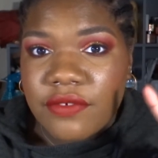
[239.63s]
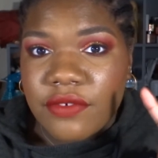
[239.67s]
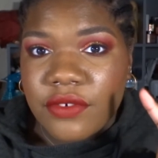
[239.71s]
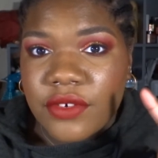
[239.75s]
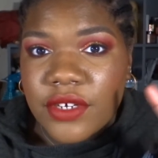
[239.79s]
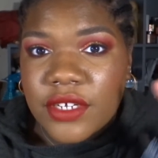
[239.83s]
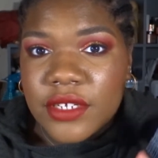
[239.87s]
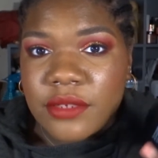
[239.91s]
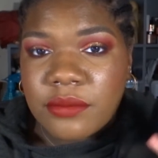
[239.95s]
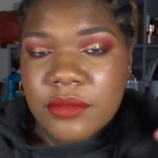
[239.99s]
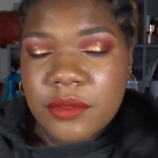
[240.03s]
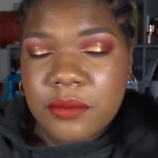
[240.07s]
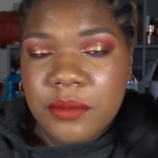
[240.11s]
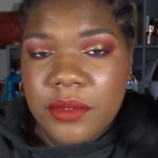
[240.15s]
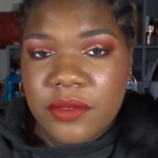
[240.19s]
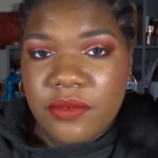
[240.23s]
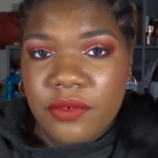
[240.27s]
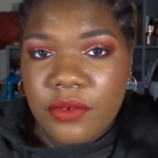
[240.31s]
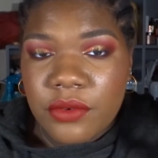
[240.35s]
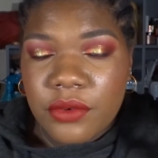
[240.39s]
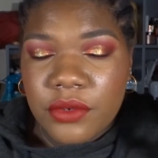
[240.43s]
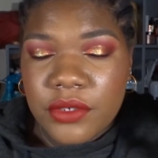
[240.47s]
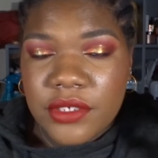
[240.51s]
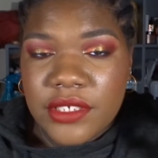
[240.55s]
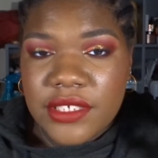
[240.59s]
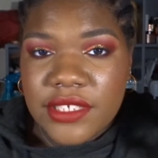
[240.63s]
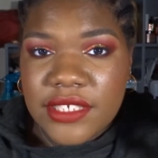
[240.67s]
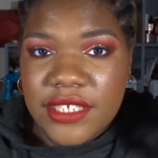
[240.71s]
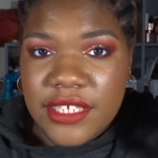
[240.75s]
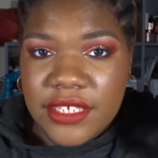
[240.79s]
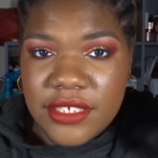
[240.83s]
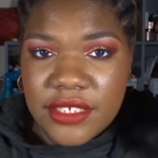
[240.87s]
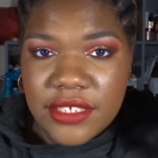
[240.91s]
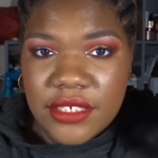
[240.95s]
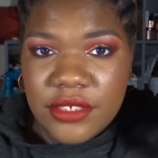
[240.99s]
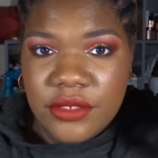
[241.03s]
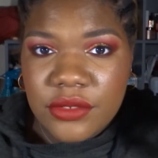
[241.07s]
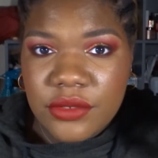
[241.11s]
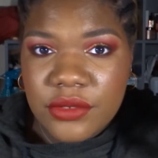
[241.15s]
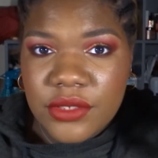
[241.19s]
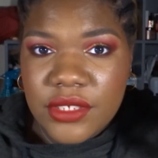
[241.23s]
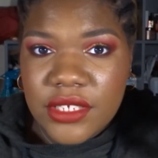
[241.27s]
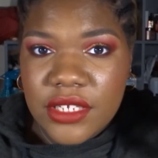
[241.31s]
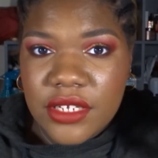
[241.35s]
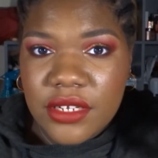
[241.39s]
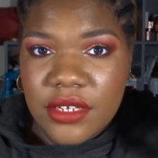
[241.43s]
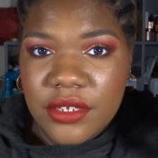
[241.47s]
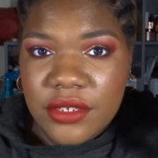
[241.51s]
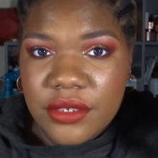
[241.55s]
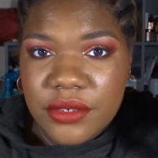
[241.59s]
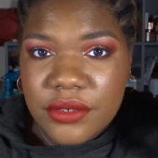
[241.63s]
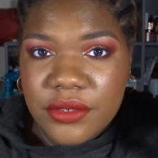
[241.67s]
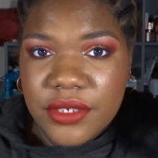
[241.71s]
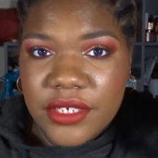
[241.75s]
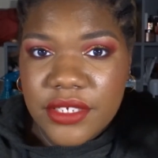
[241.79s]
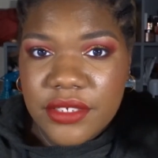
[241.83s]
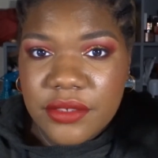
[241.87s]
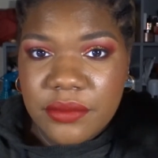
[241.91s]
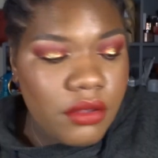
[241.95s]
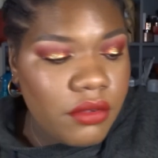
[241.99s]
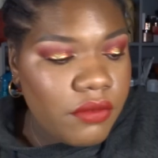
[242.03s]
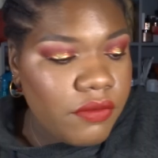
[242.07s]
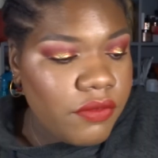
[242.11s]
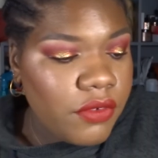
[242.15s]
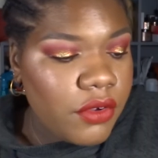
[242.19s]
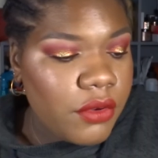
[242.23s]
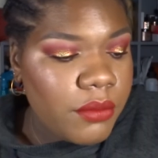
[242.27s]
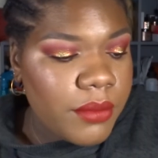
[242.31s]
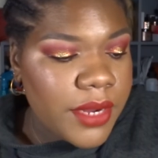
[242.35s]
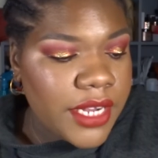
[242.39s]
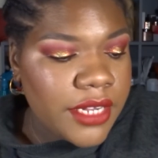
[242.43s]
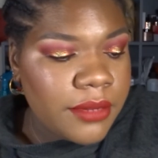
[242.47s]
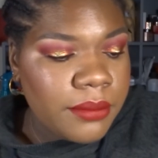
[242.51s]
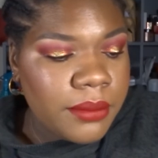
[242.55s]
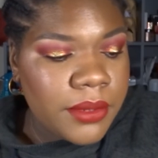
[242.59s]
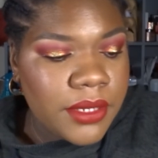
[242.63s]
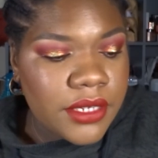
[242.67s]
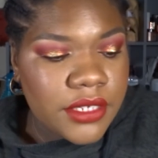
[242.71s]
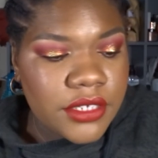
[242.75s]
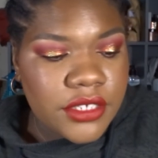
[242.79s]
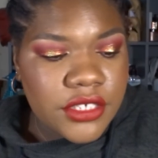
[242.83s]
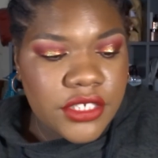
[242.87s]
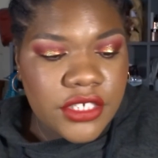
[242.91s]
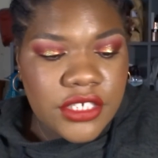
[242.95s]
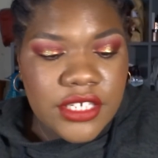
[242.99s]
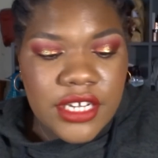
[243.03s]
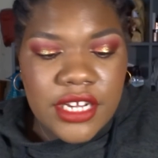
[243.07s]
grams before deciding to declutter it. For my blush,